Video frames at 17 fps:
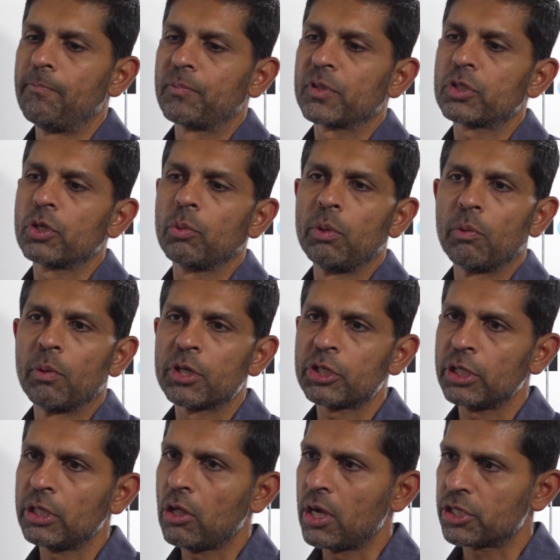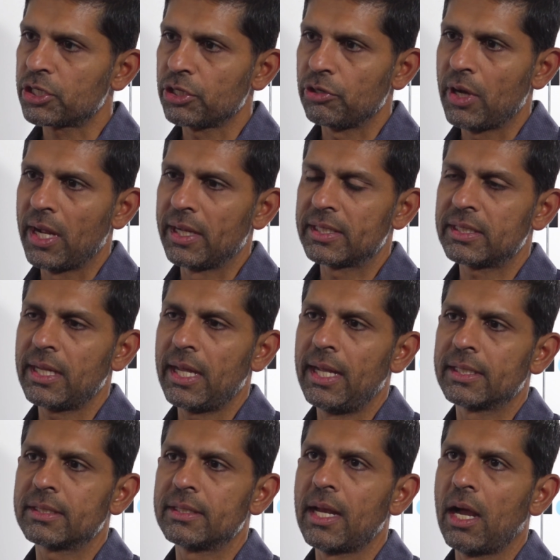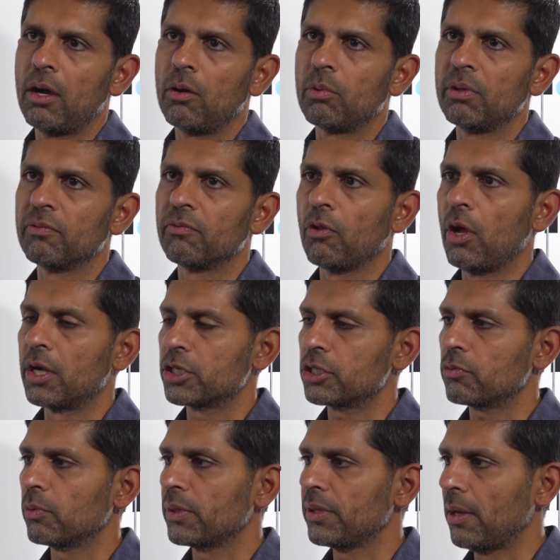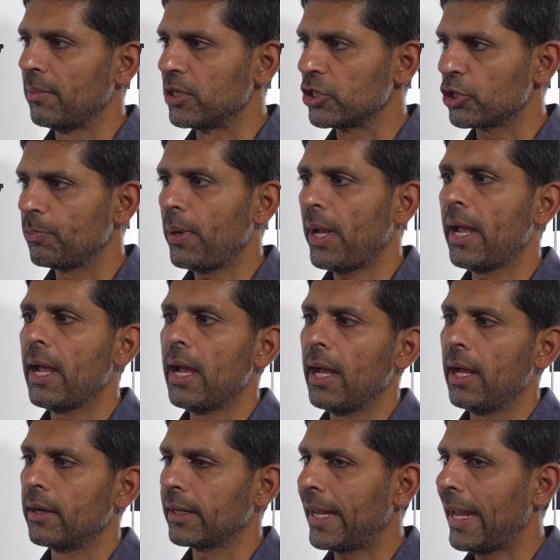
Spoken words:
So we originally launched in the United States. Now we've launched with them in Japan,